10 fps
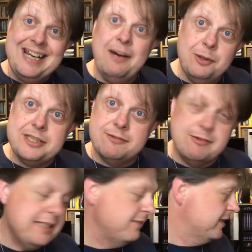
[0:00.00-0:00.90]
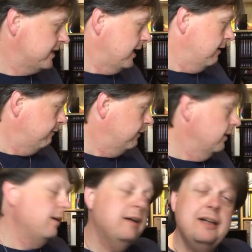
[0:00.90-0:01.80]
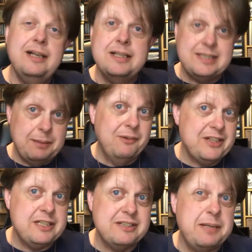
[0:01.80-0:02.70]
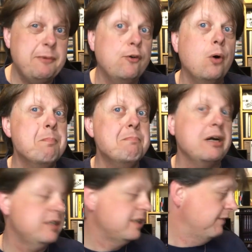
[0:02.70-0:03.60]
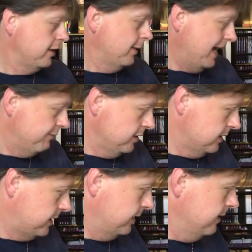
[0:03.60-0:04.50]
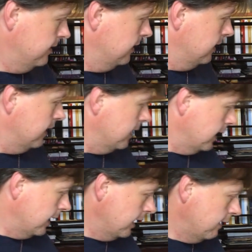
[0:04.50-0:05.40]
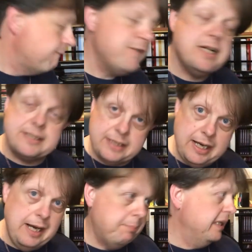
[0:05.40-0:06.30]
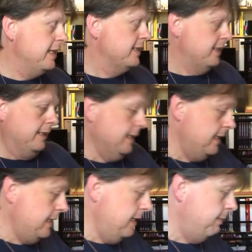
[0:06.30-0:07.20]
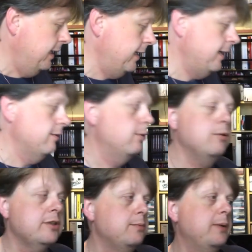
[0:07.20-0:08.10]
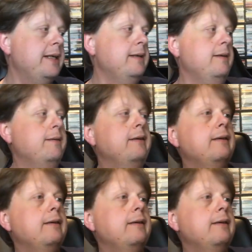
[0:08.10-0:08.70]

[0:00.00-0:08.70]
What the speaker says: Now on to the rest of the stuff. Some of this you've seen before, most of it you haven't. First up is an eBay auction win,